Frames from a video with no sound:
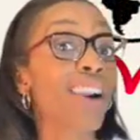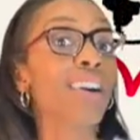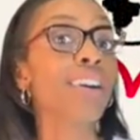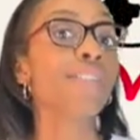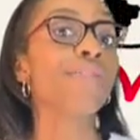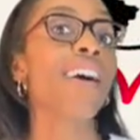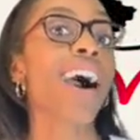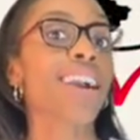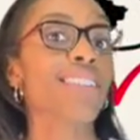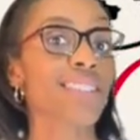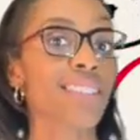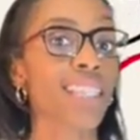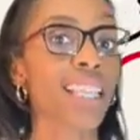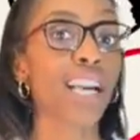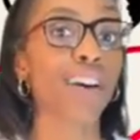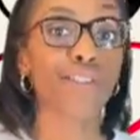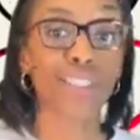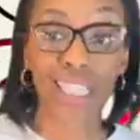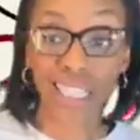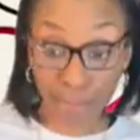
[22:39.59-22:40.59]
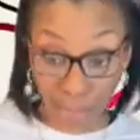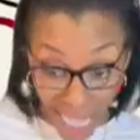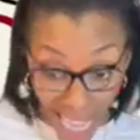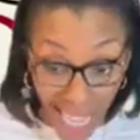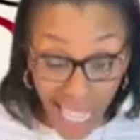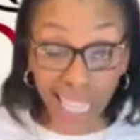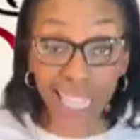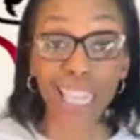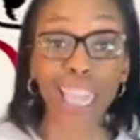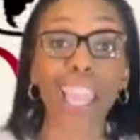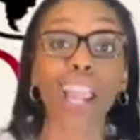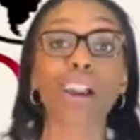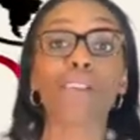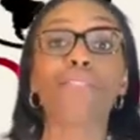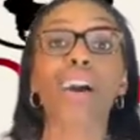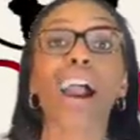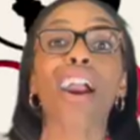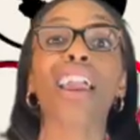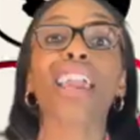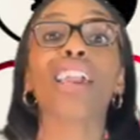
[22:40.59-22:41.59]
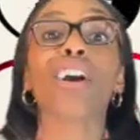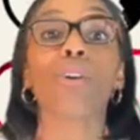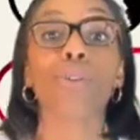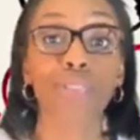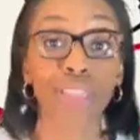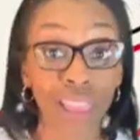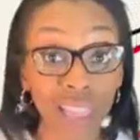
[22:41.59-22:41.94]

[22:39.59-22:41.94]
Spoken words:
of ourselves and taking care of our health.